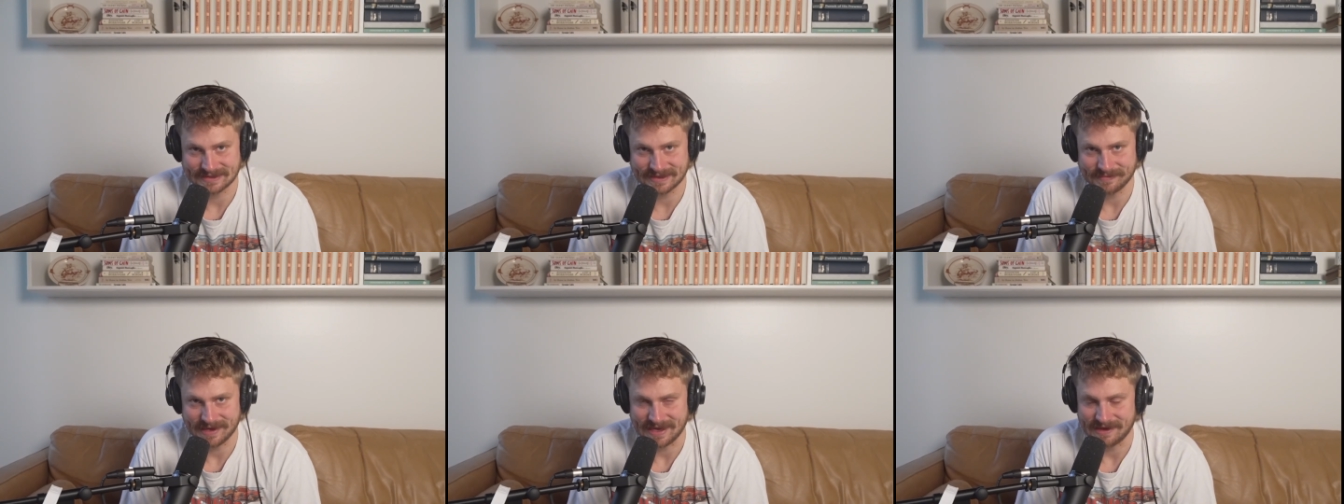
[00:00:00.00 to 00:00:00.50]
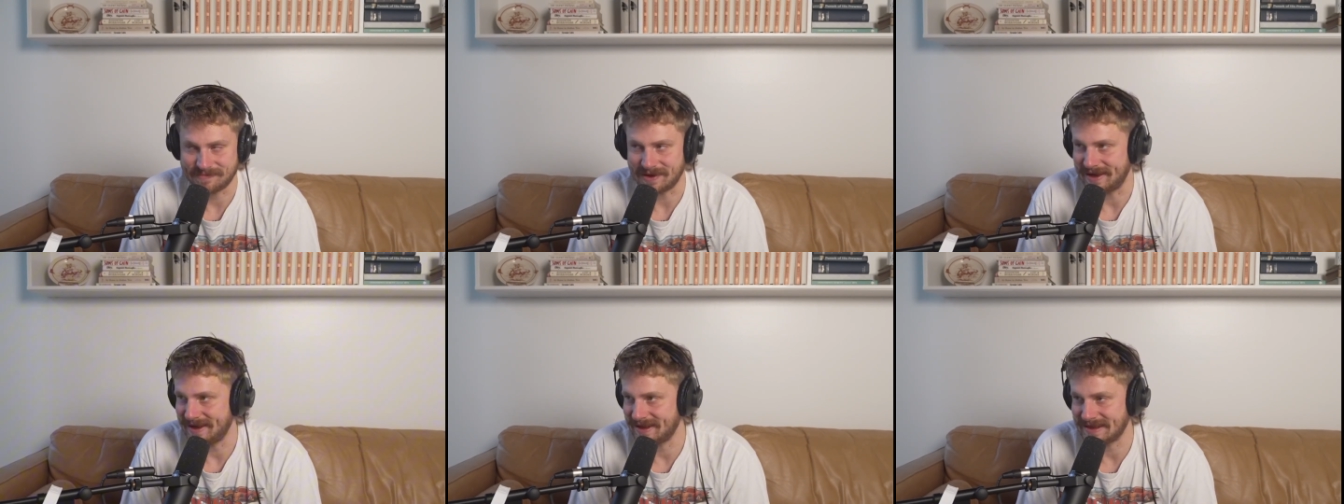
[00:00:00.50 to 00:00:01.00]
to me.
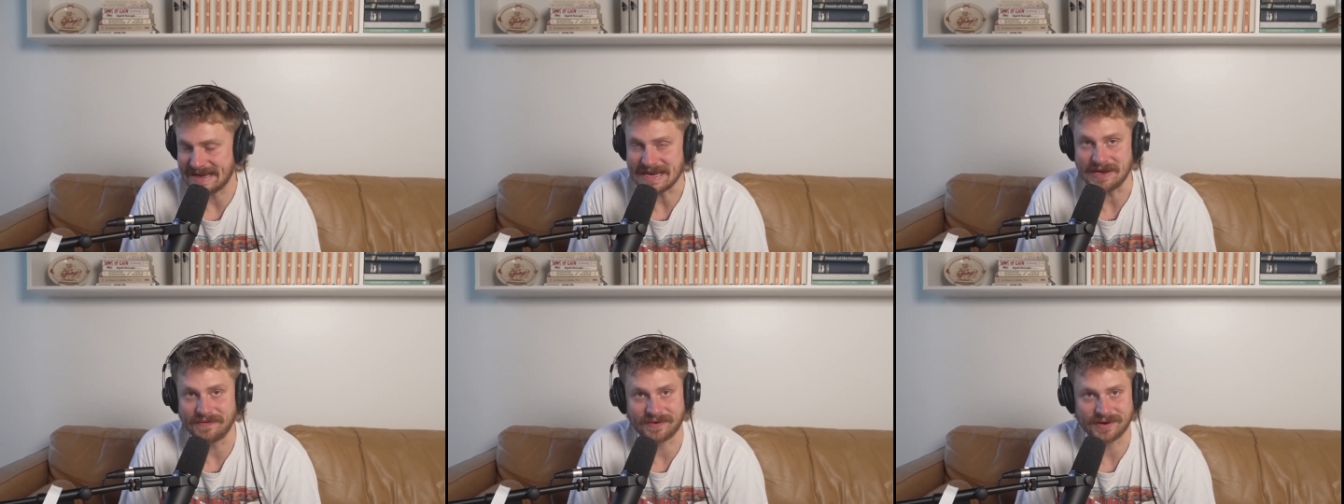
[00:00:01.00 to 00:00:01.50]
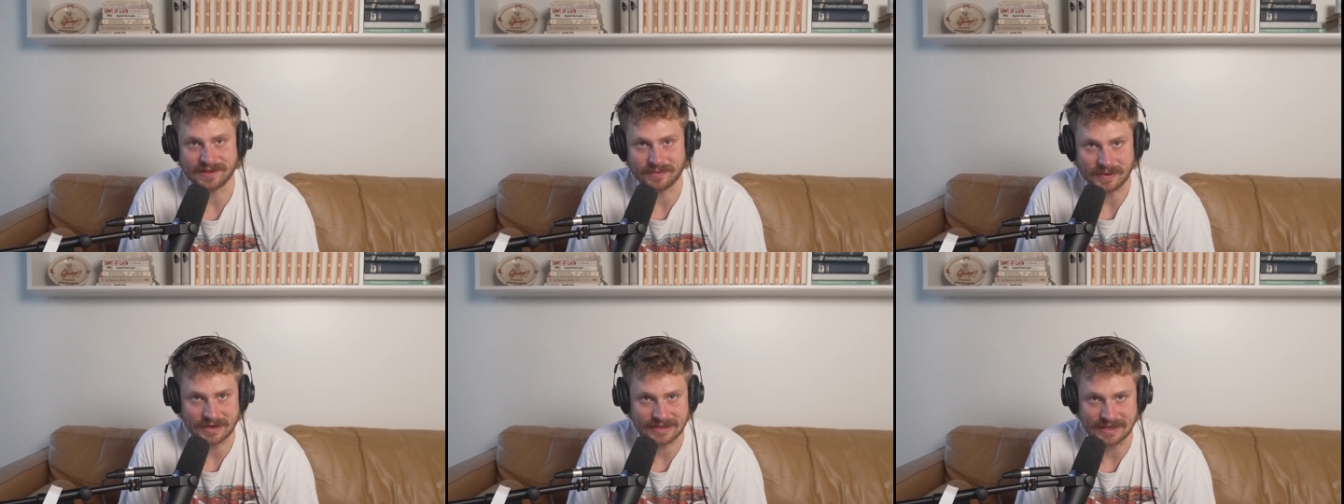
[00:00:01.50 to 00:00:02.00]
But thank you for the
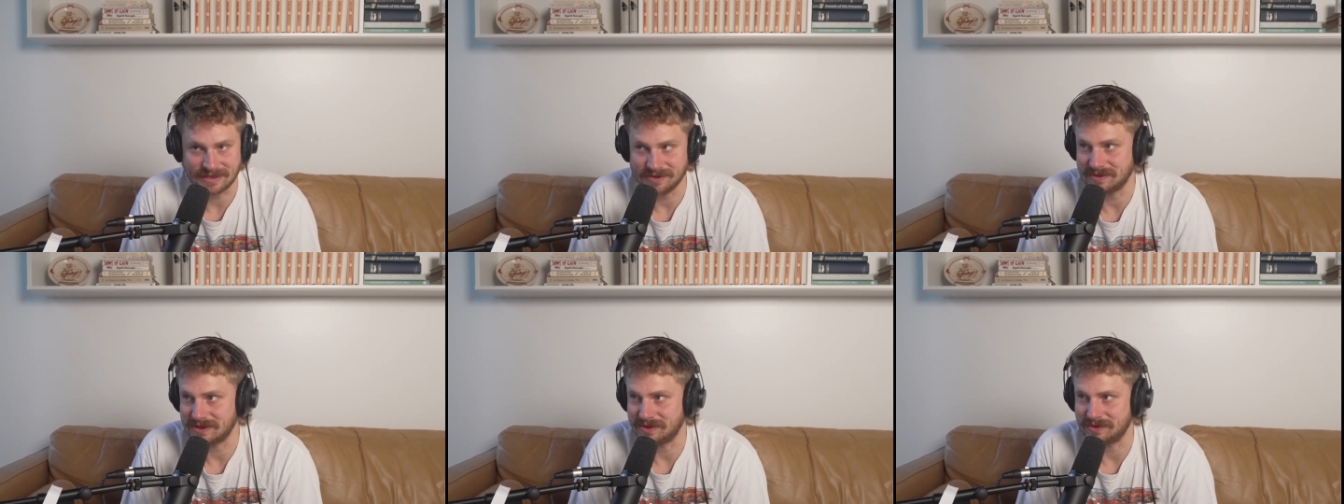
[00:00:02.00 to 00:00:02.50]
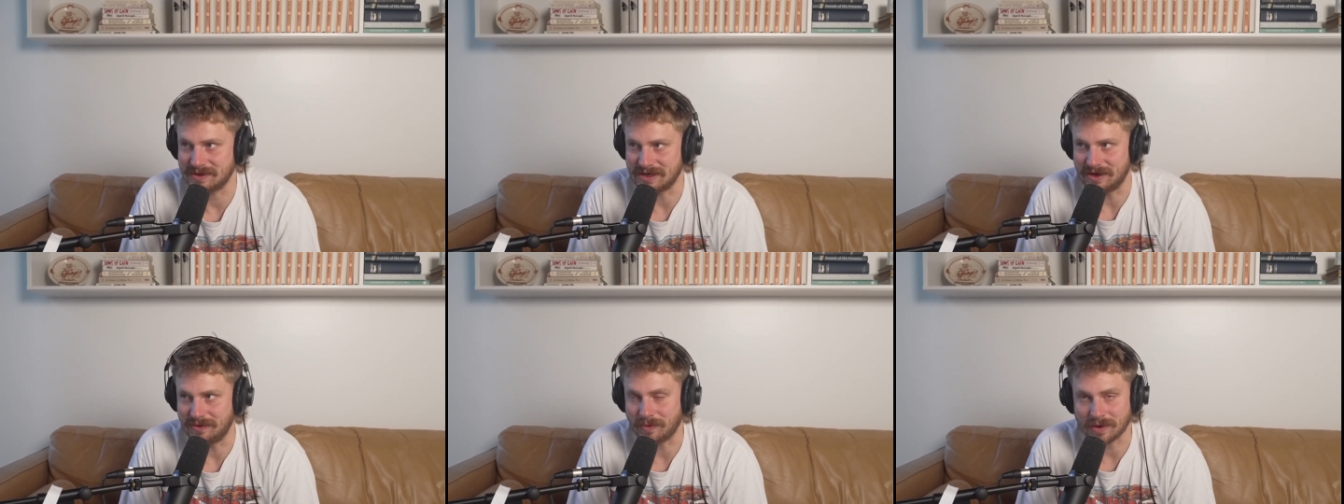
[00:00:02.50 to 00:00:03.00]
work that you do,
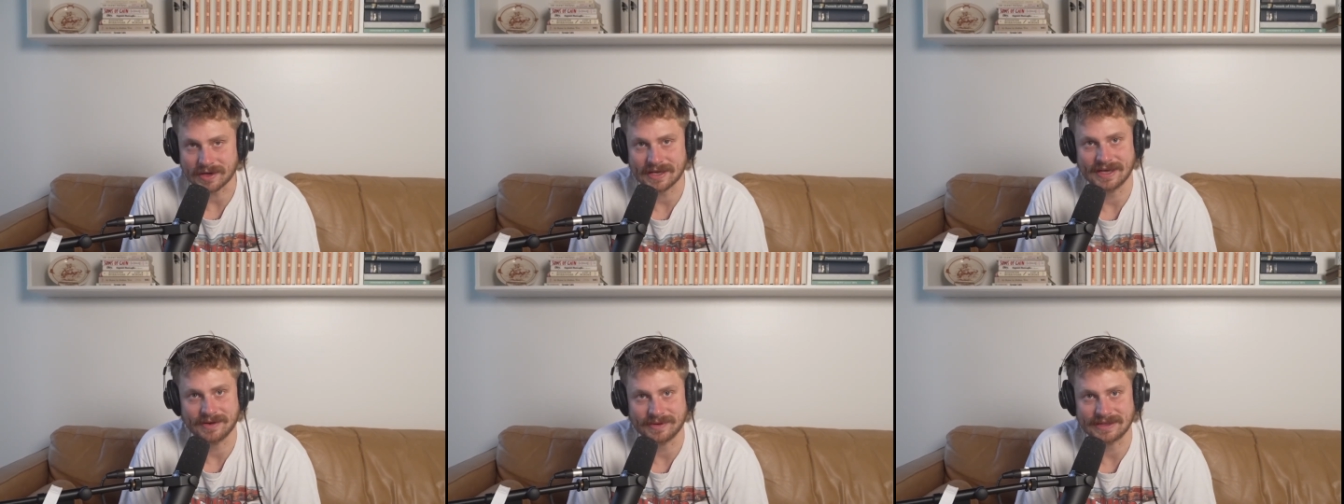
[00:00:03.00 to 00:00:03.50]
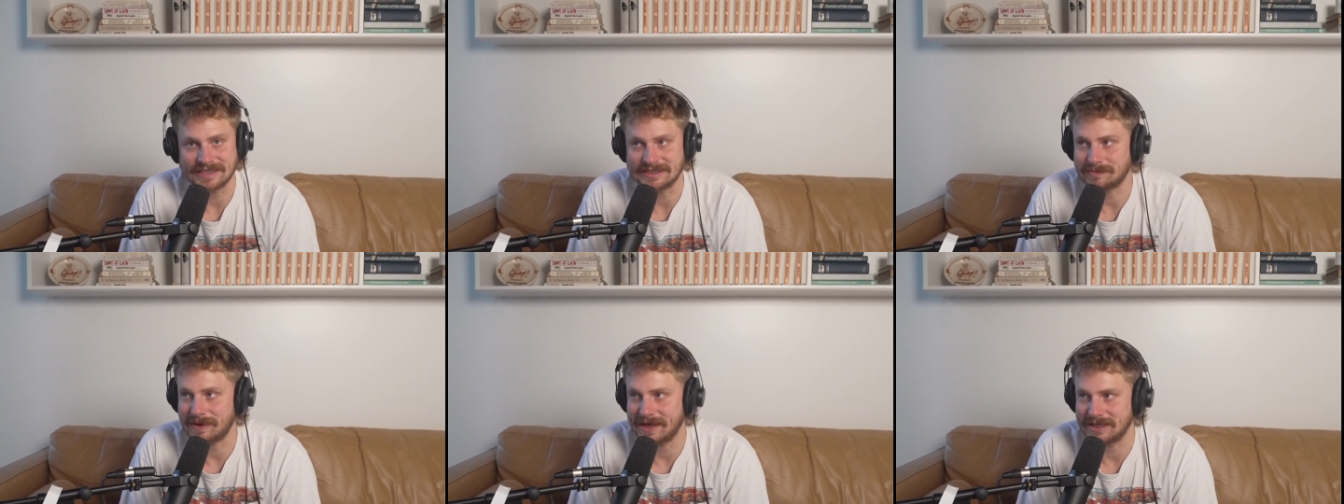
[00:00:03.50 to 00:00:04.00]
working with
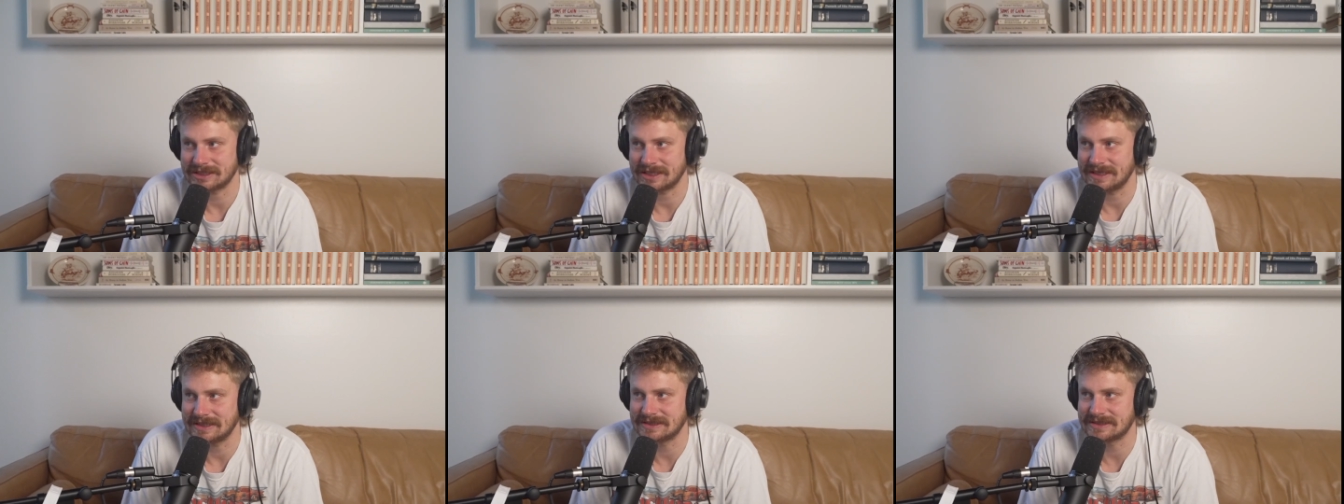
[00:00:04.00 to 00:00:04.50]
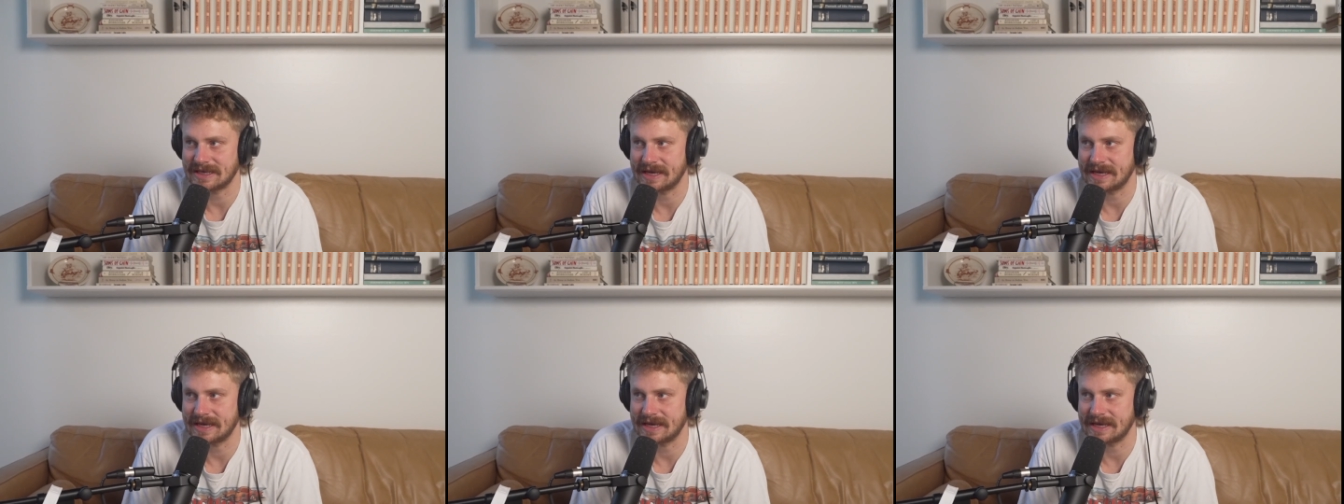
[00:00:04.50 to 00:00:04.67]
these patients.